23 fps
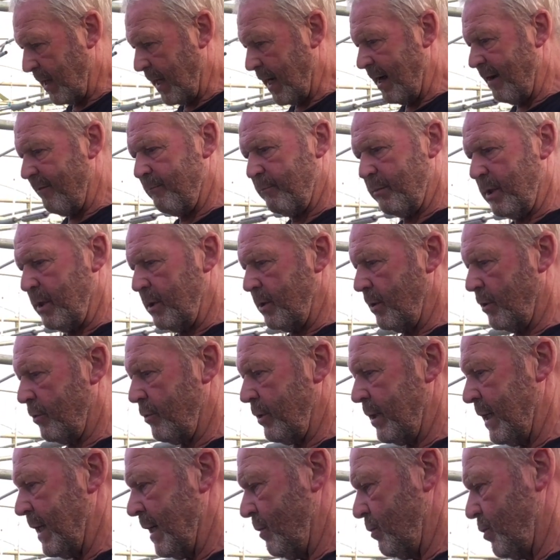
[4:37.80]
I haven't been in the
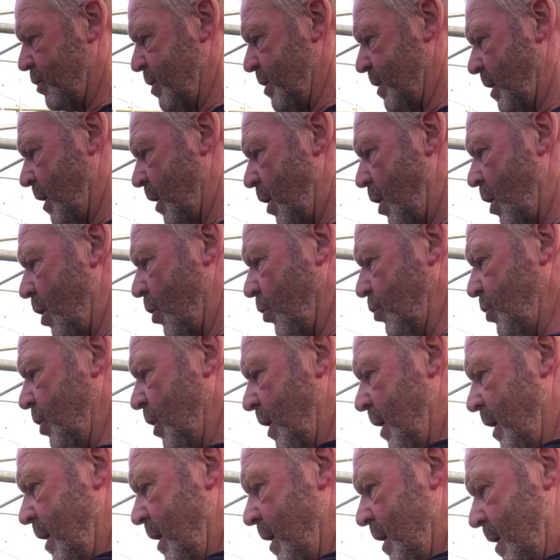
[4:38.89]
greenhouse a lot.
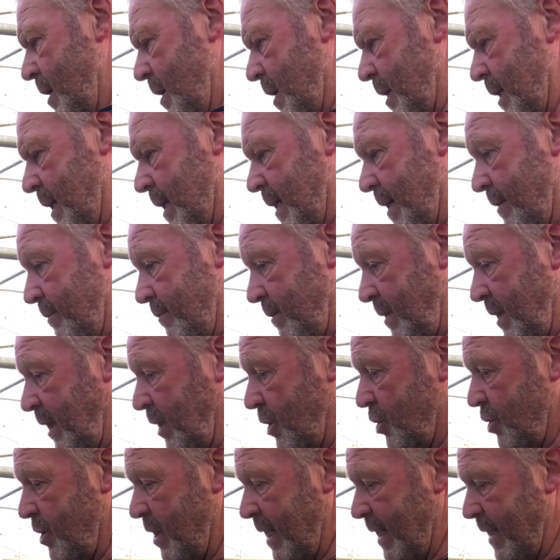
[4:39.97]
Um,
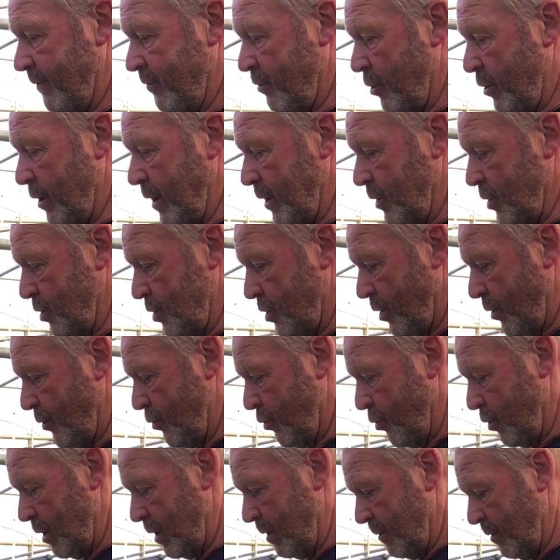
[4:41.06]
each night I've gone in just to
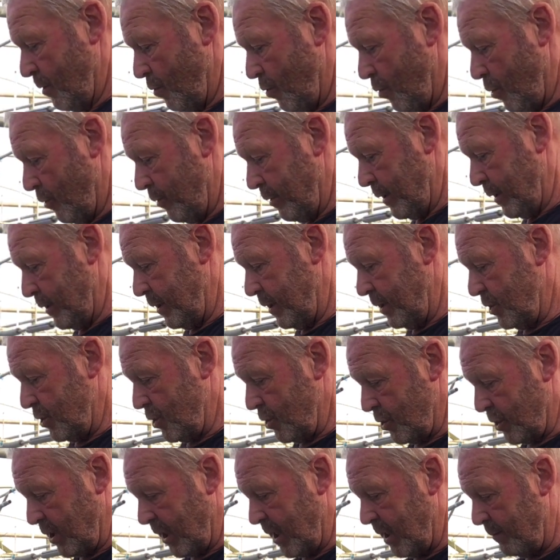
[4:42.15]
throw water at these,
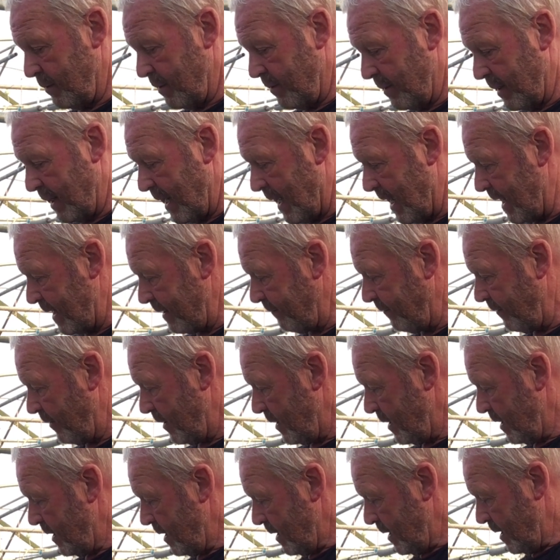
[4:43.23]
just to keep them alive.
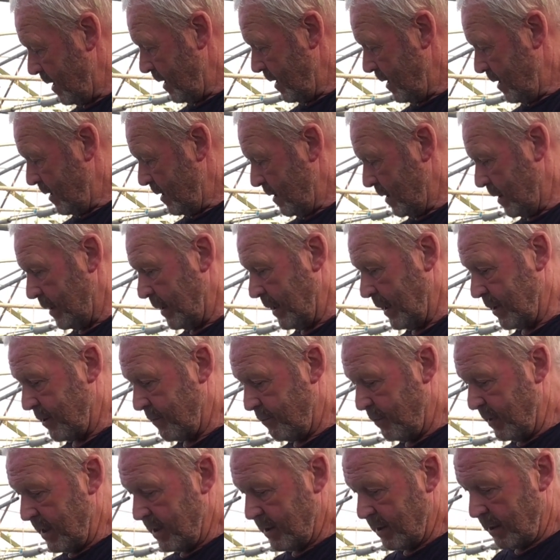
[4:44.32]
And that's
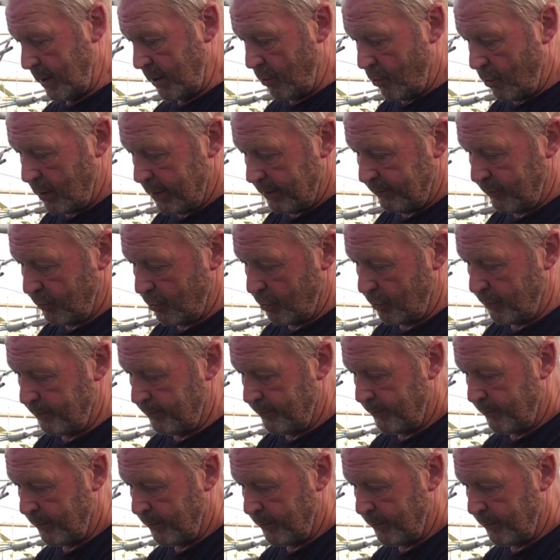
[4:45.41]
basically all I've done.